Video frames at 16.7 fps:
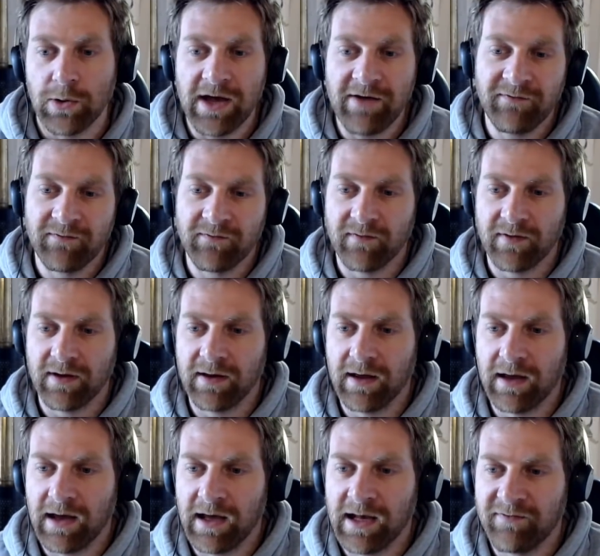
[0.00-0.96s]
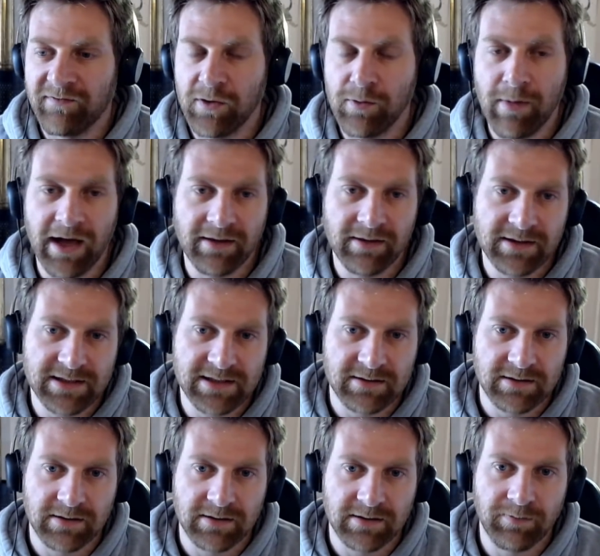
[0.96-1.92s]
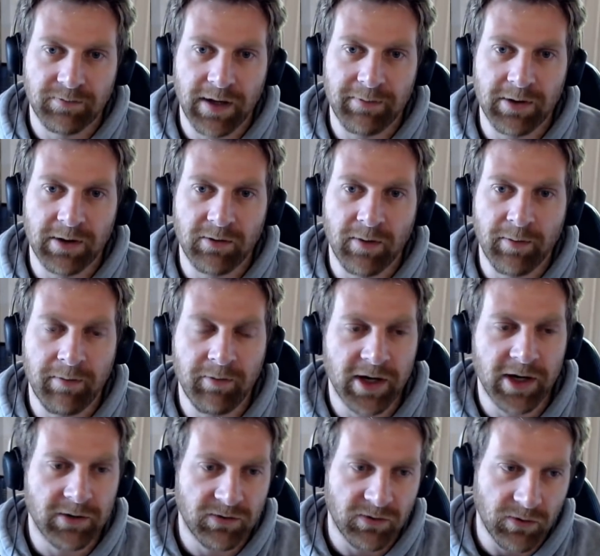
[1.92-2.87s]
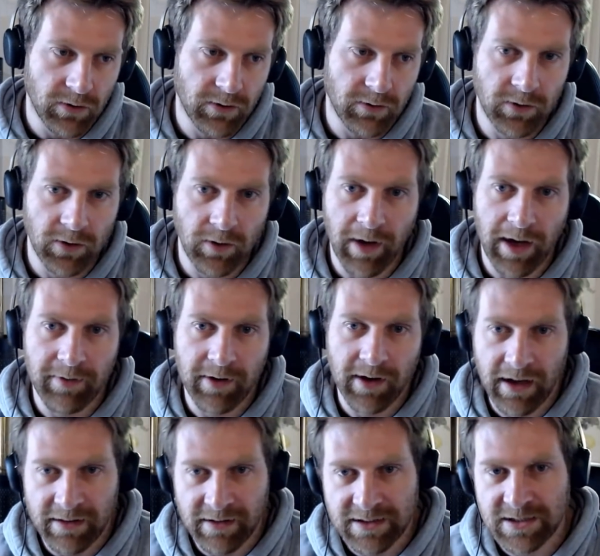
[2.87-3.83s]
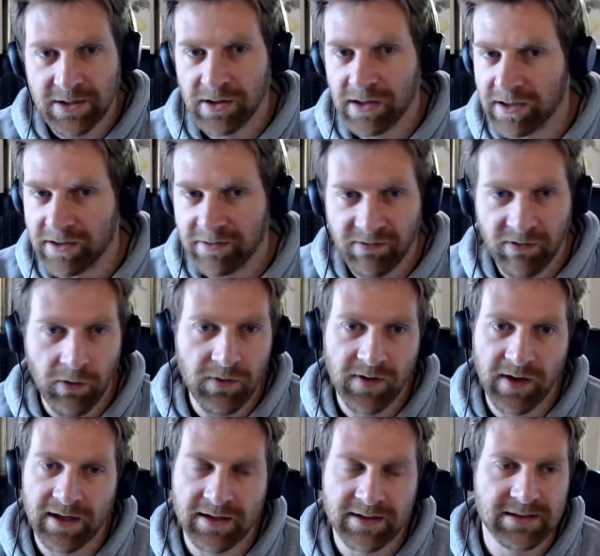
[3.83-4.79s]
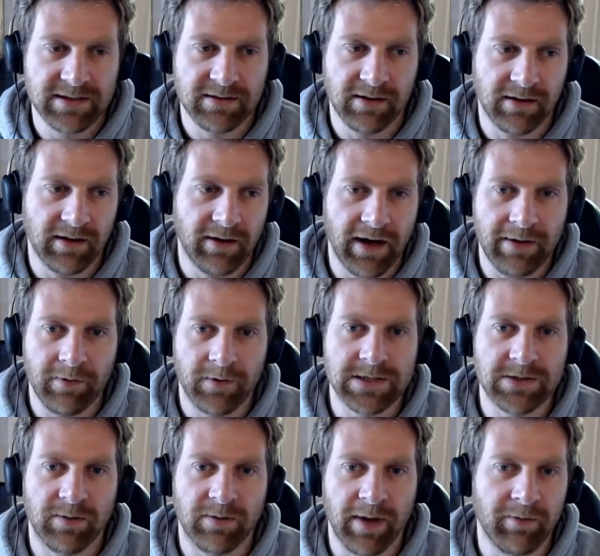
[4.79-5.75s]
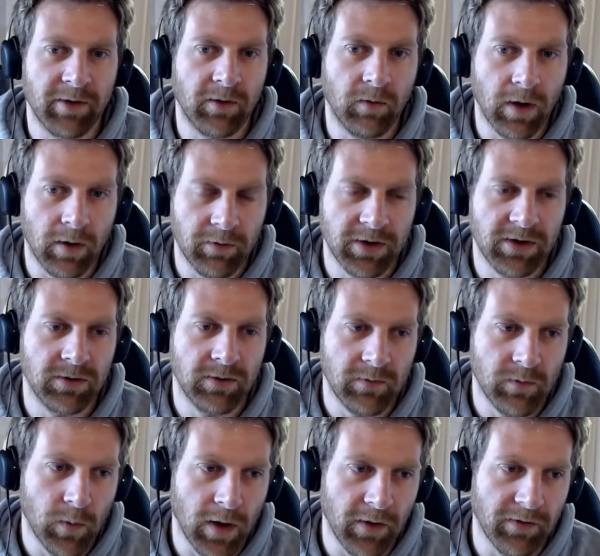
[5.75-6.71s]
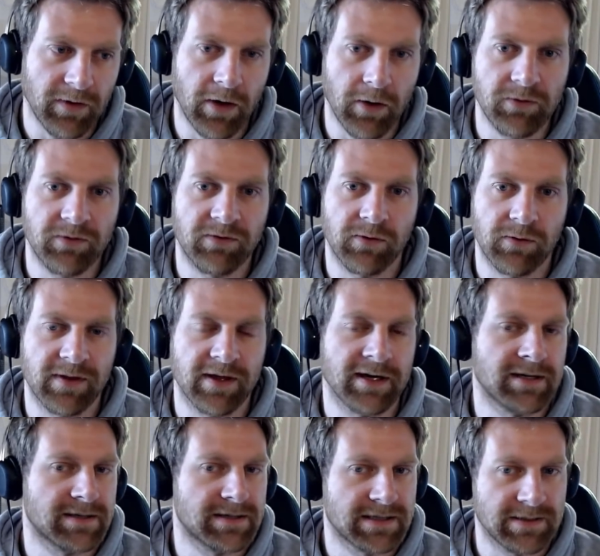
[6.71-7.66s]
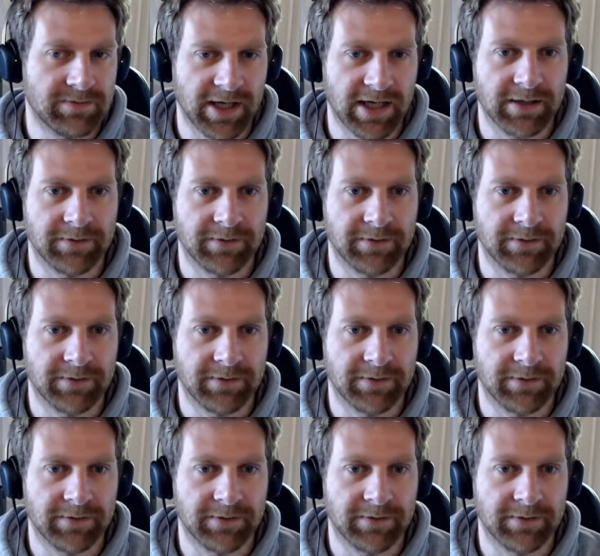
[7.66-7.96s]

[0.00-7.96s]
if in a few months people are remembering your talk or your paper and there's only two things that they're able to remember, what would you want those two things to be?